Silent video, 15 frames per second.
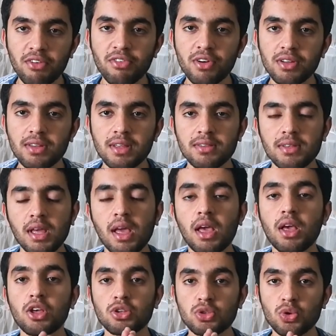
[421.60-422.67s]
for this.
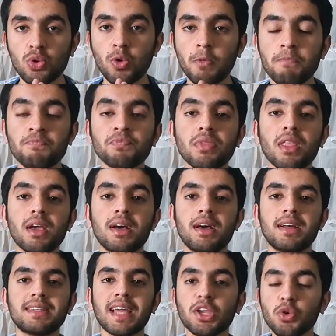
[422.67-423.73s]
So
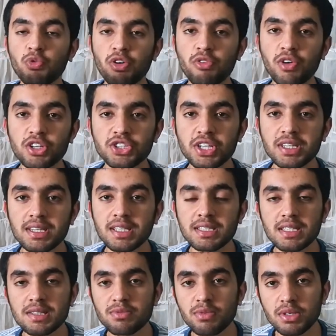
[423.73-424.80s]
thank you for watching. This
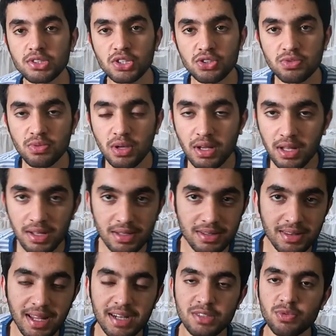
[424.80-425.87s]
is just
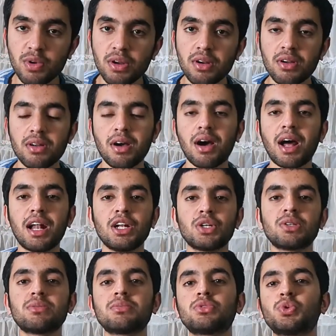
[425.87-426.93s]
that's for all
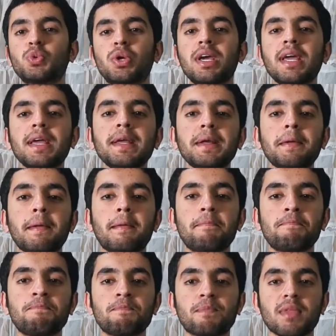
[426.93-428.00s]
today.
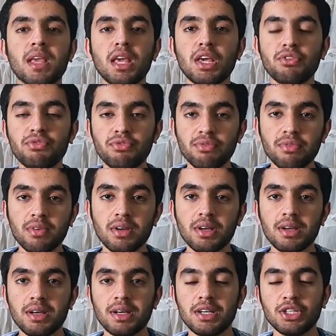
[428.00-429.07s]
If
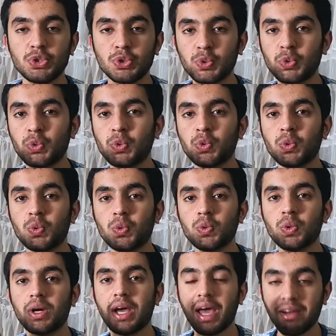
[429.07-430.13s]
you
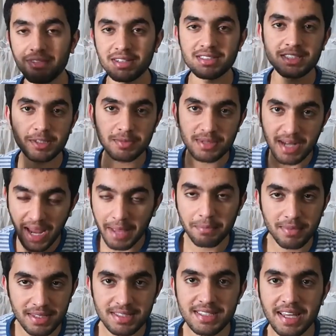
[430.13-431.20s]
haven't subscribed
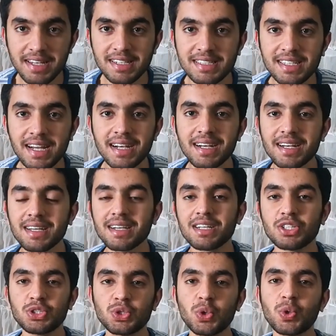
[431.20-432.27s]
this channel yet,
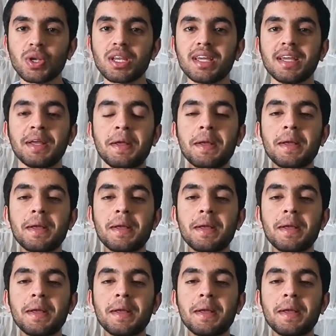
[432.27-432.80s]
surely